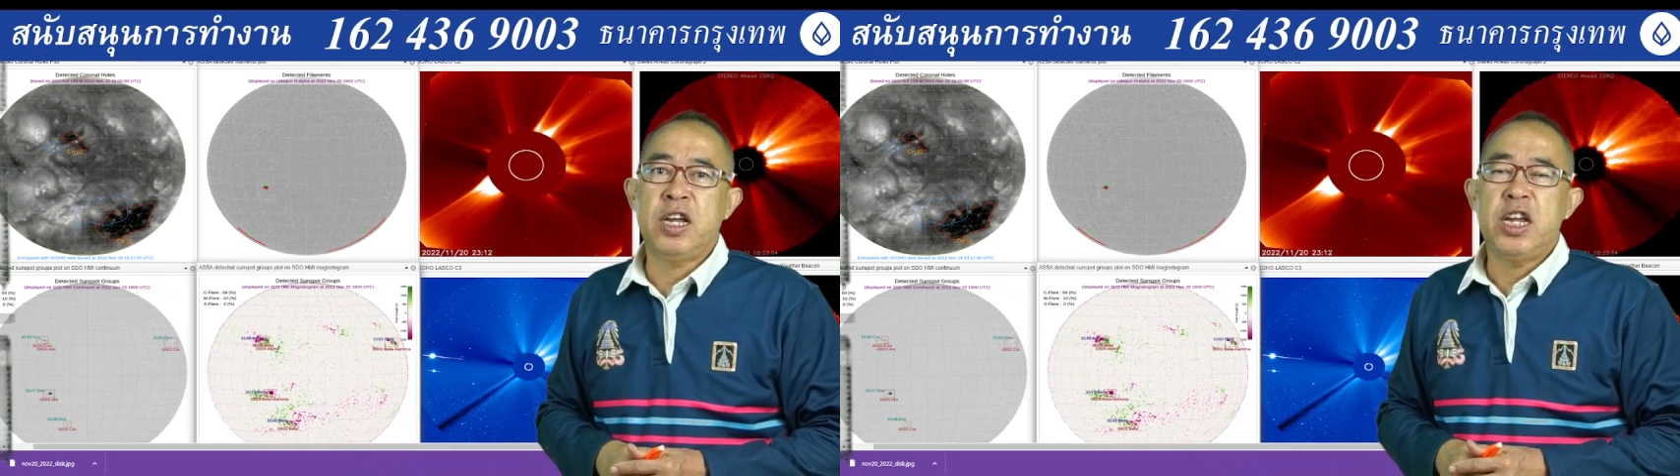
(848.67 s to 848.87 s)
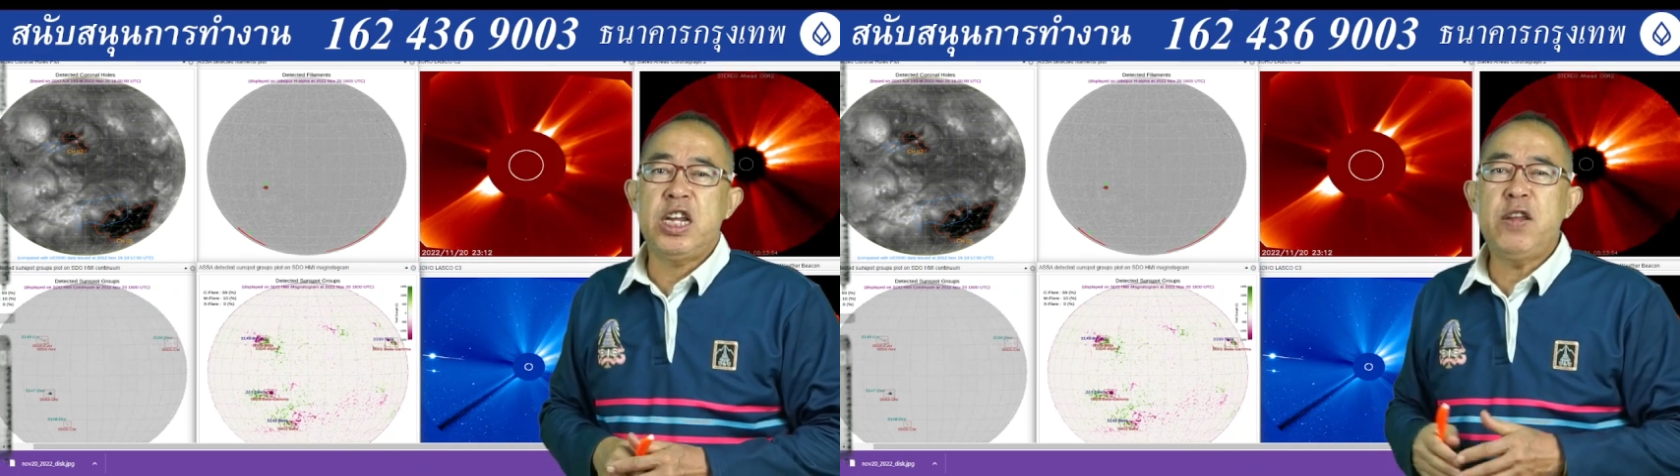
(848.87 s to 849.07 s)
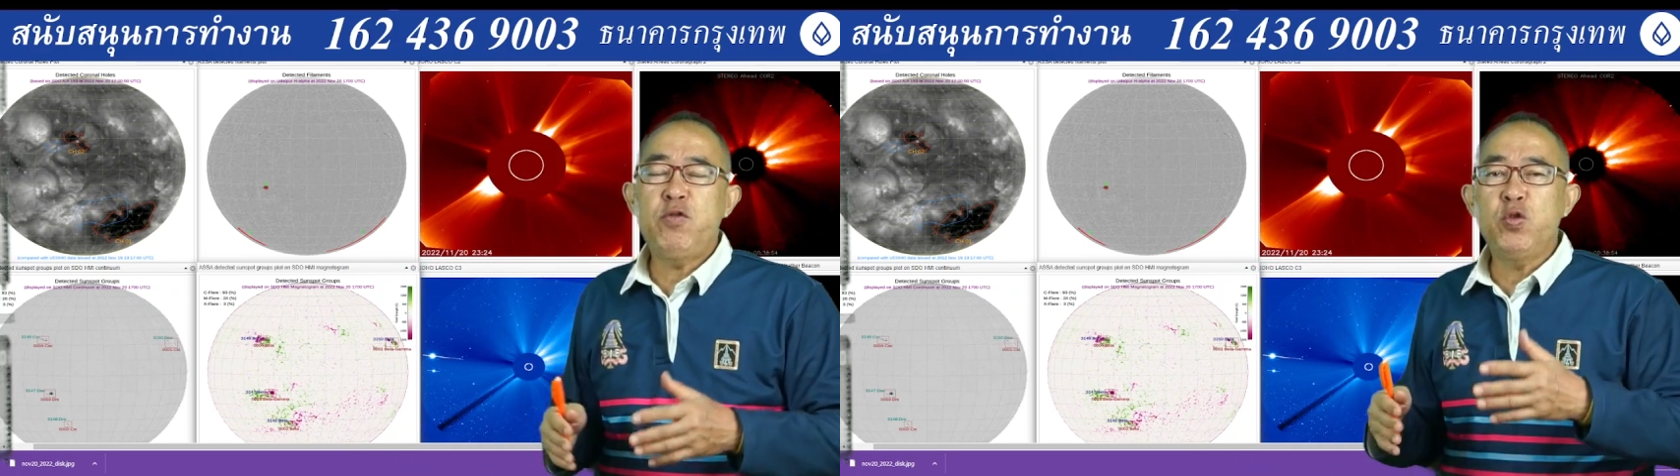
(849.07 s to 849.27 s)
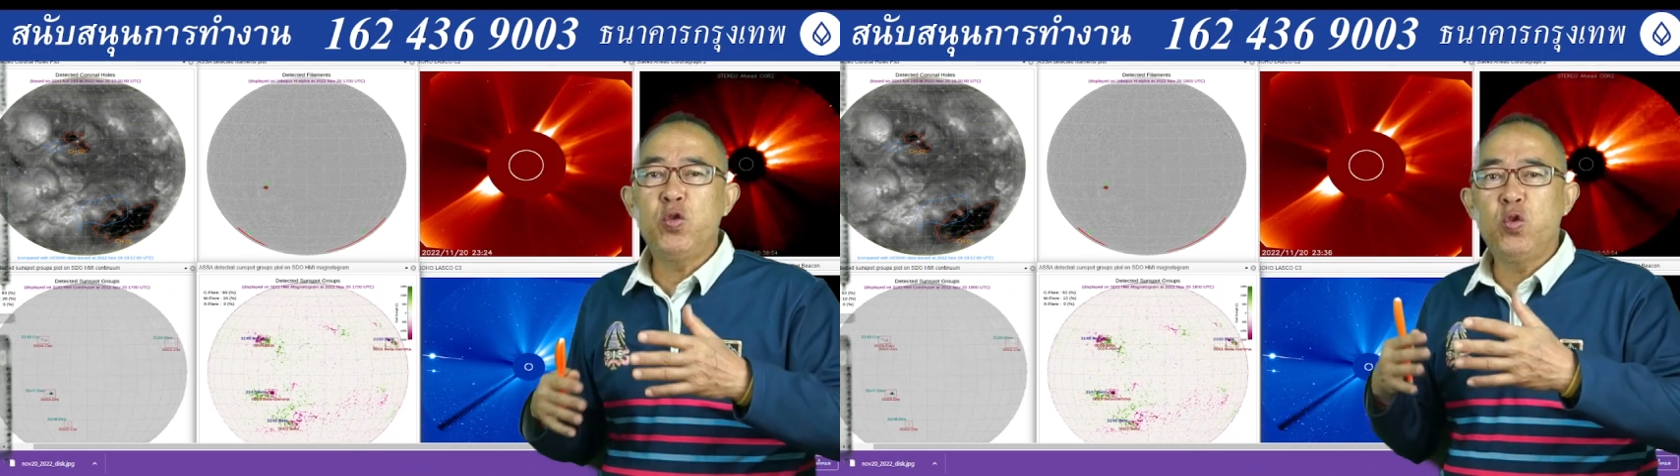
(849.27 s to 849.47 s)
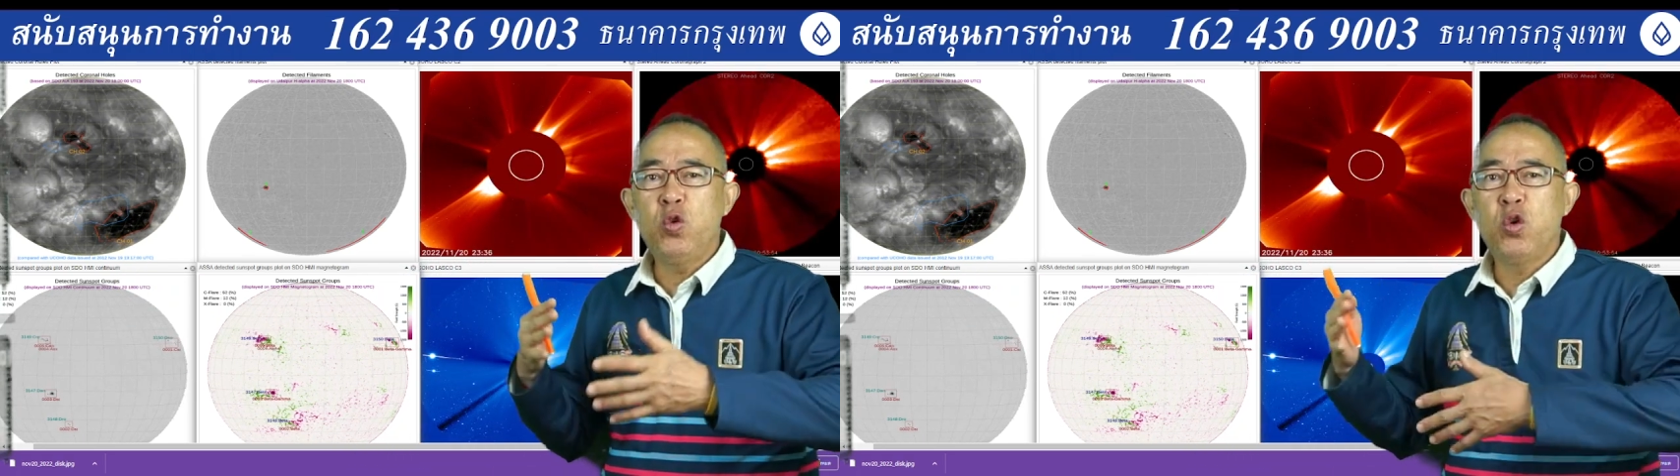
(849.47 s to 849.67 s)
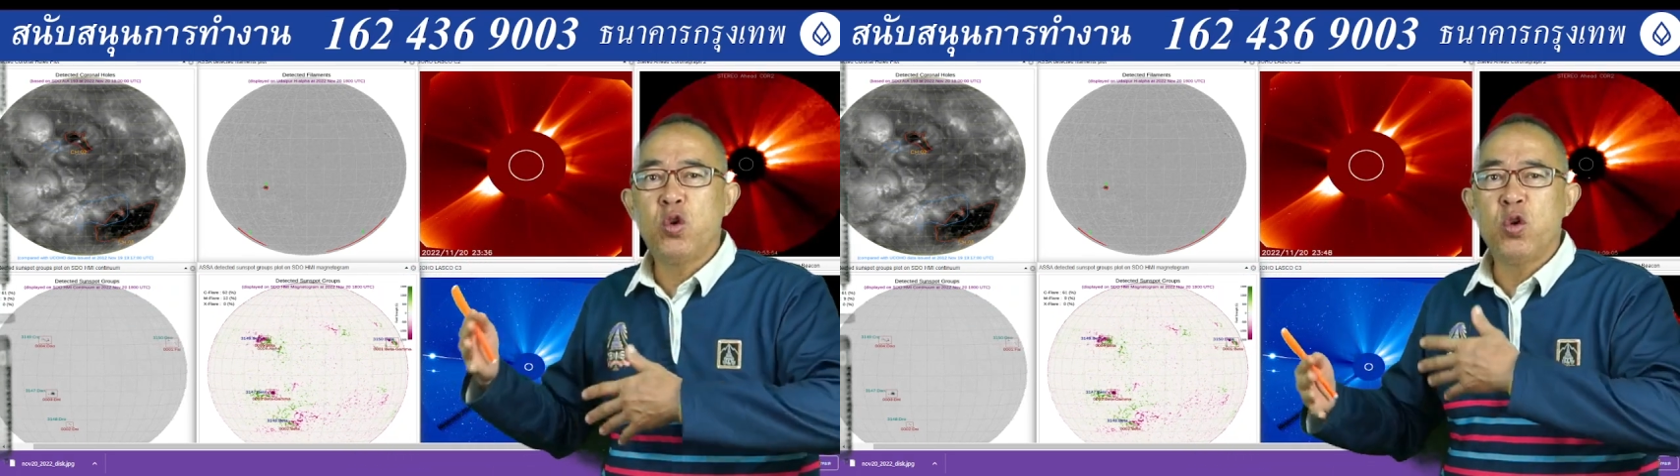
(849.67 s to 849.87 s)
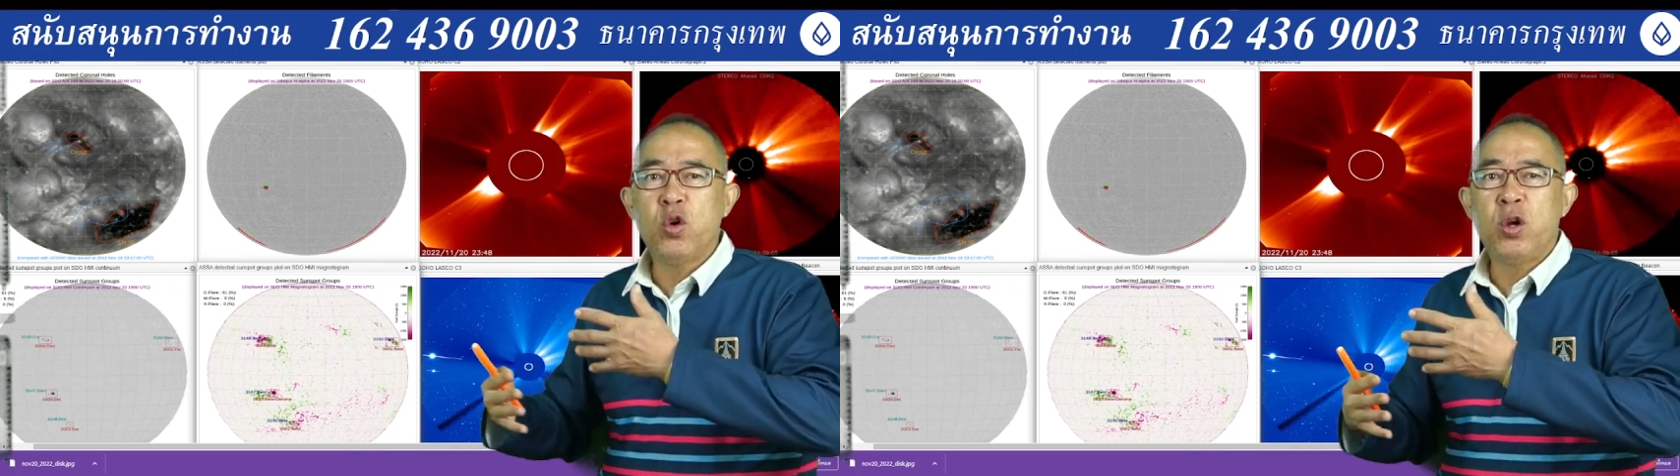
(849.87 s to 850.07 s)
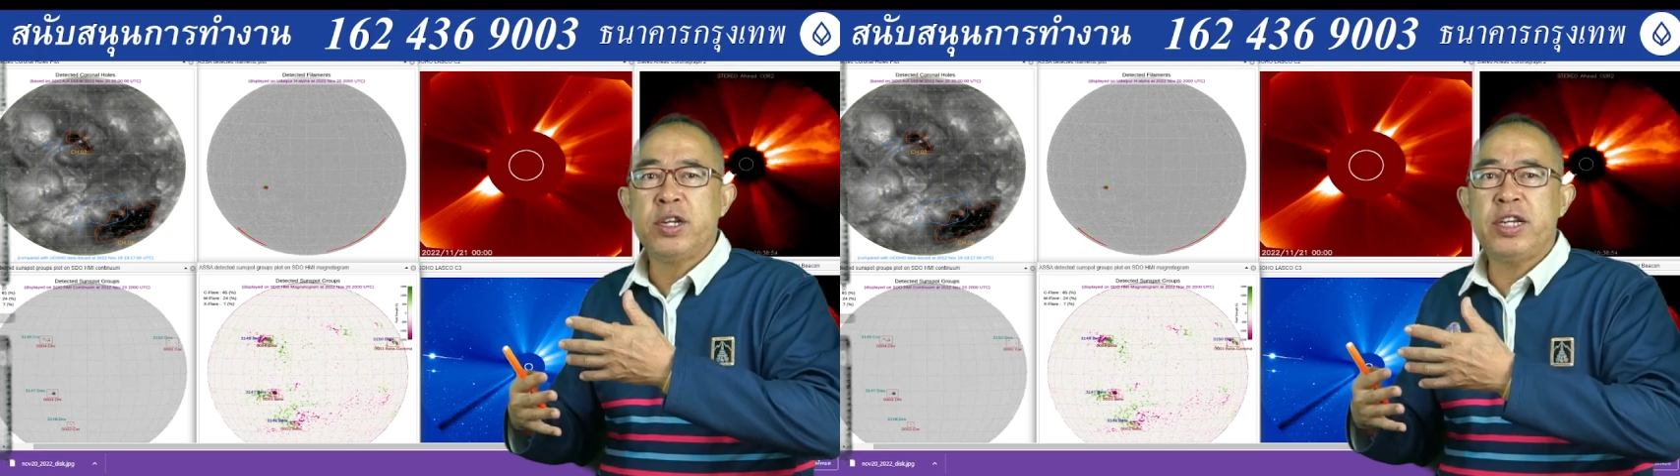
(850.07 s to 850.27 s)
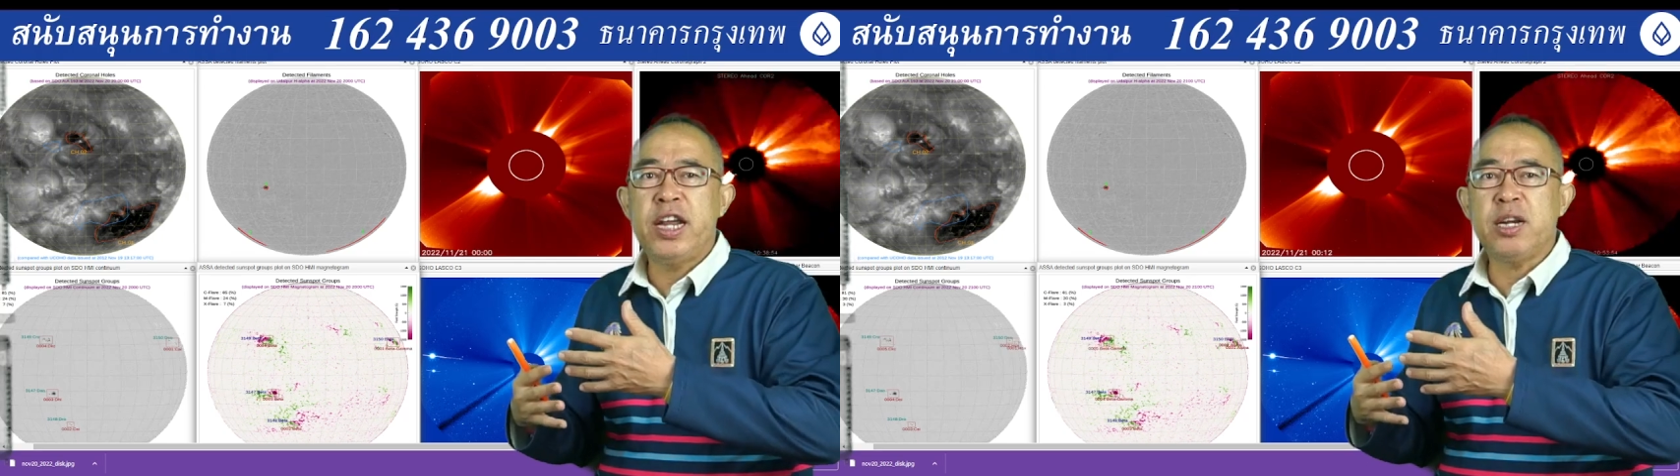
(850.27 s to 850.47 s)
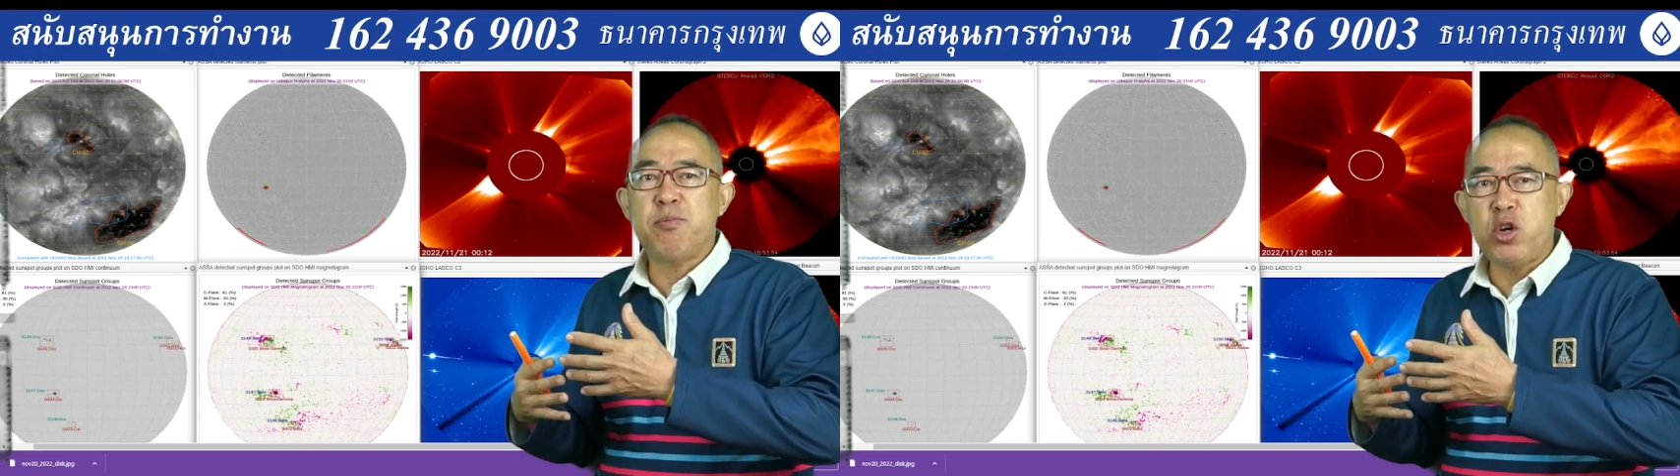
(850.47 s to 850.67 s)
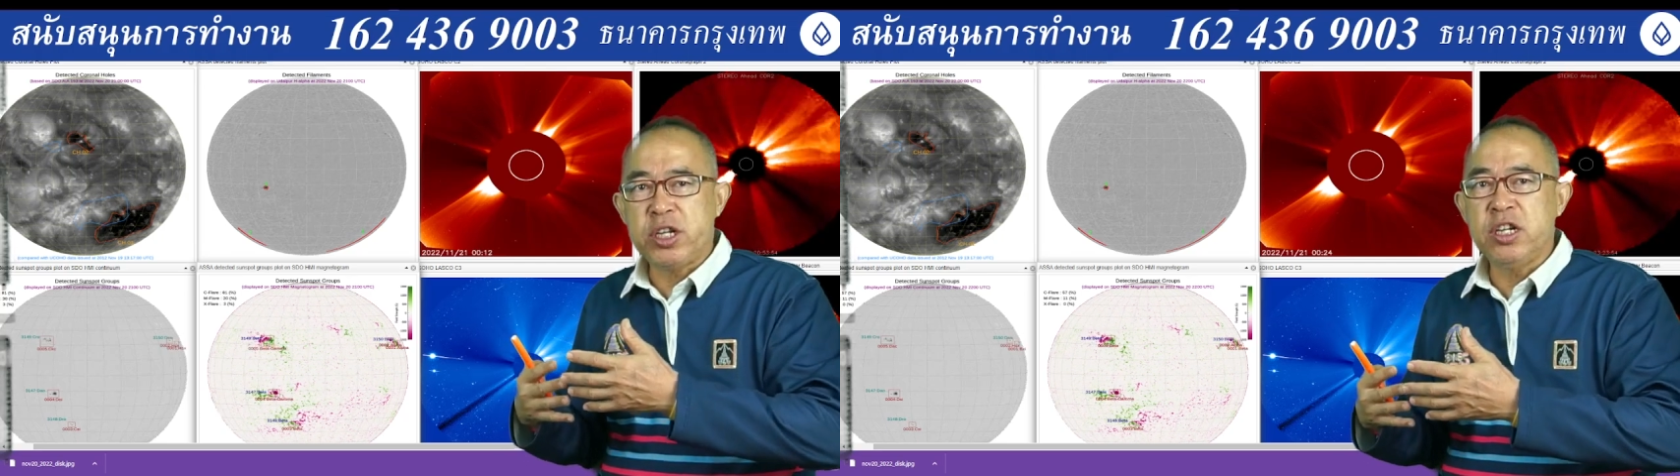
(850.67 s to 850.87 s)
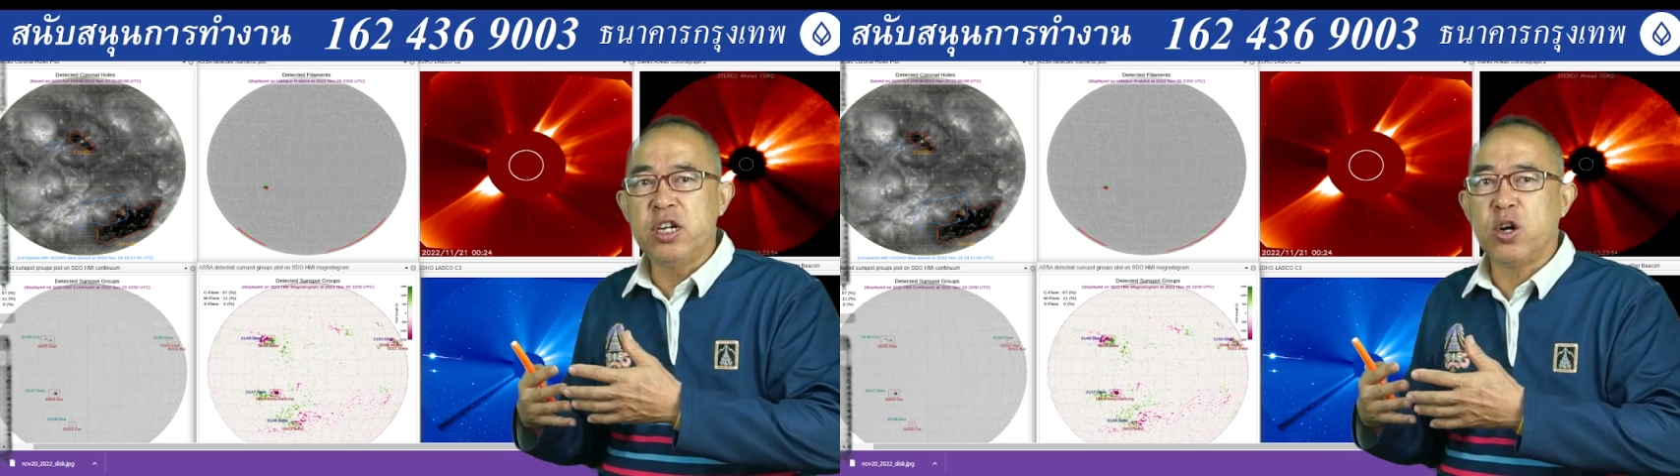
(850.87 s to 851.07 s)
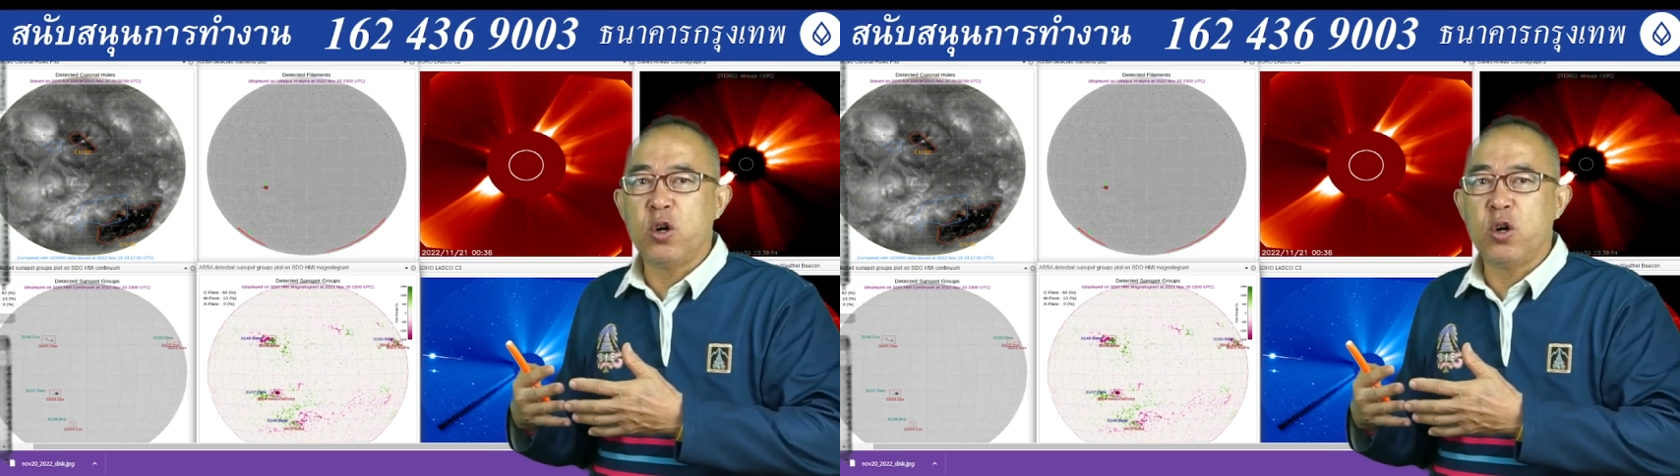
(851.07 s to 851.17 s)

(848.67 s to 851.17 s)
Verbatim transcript: If you take the monitor,